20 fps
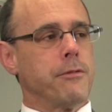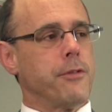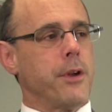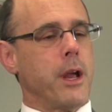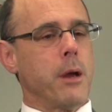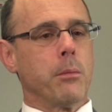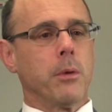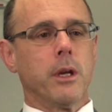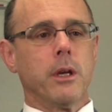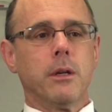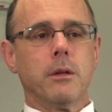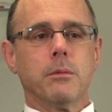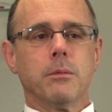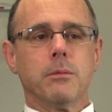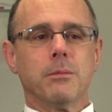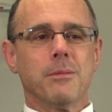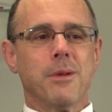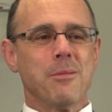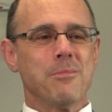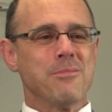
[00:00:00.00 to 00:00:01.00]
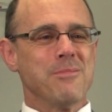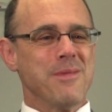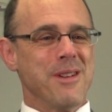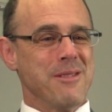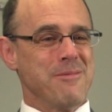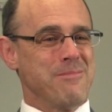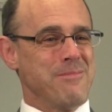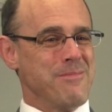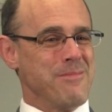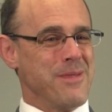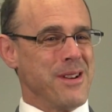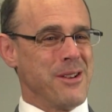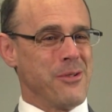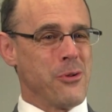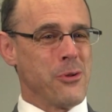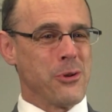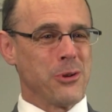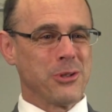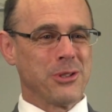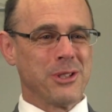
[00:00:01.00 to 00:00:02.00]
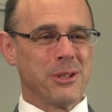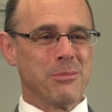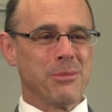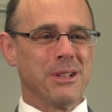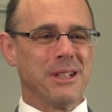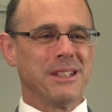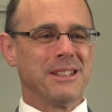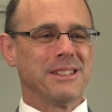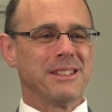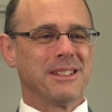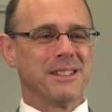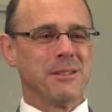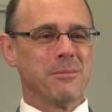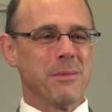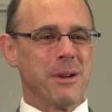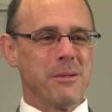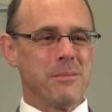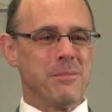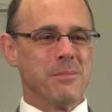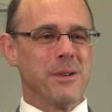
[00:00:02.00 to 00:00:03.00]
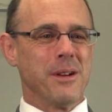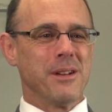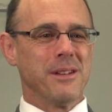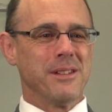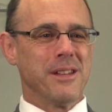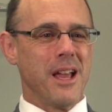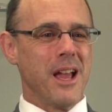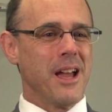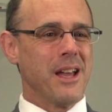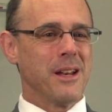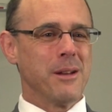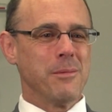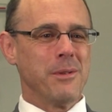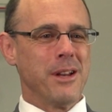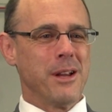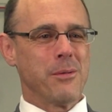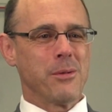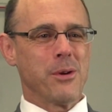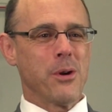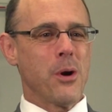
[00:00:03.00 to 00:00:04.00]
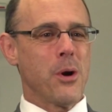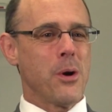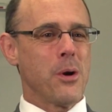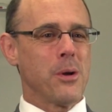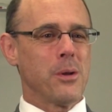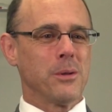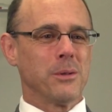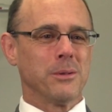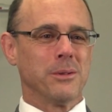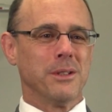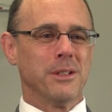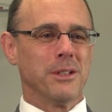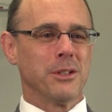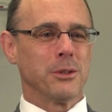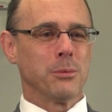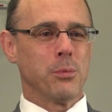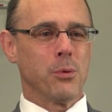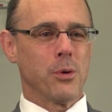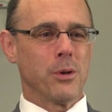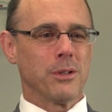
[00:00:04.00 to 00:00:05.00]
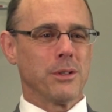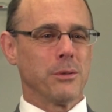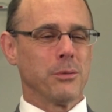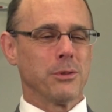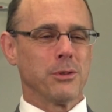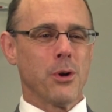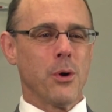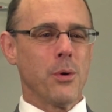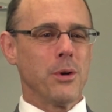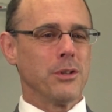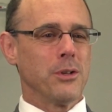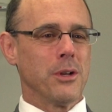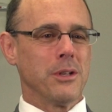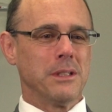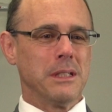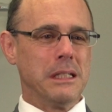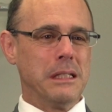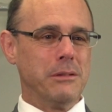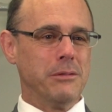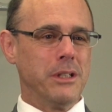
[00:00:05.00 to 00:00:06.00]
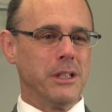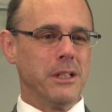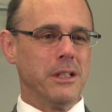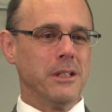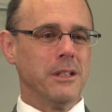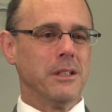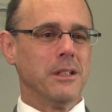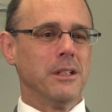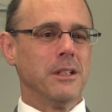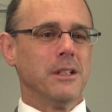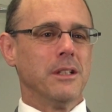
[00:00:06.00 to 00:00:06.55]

family, my, my, my older siblings and my, my dad, I mean, they were all in the sports. It was always on TV.